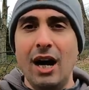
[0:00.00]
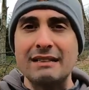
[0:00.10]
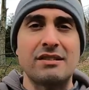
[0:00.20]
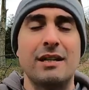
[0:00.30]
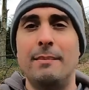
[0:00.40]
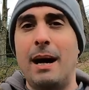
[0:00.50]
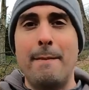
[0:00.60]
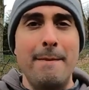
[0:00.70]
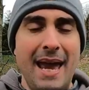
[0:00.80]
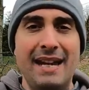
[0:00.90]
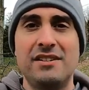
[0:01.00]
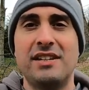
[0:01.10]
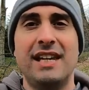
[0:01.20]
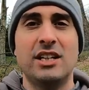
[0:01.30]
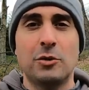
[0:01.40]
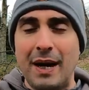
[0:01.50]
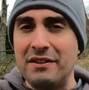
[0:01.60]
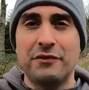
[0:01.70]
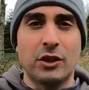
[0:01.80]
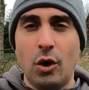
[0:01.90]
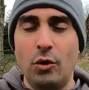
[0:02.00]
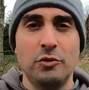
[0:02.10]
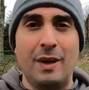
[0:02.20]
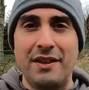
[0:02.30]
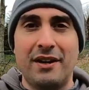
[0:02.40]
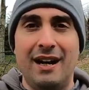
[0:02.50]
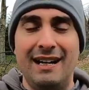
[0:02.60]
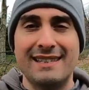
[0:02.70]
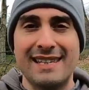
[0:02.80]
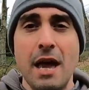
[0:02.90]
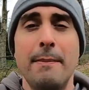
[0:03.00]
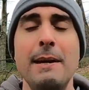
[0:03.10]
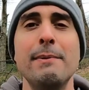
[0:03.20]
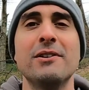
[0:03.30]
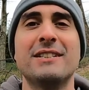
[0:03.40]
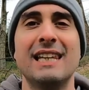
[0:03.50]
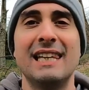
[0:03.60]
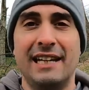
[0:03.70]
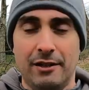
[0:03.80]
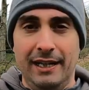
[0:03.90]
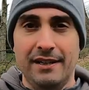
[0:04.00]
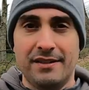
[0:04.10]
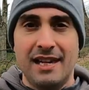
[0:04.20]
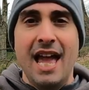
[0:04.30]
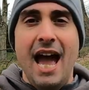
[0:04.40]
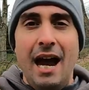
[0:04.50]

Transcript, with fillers: awesome, amazing, great for cold weather hunts. People are delirious.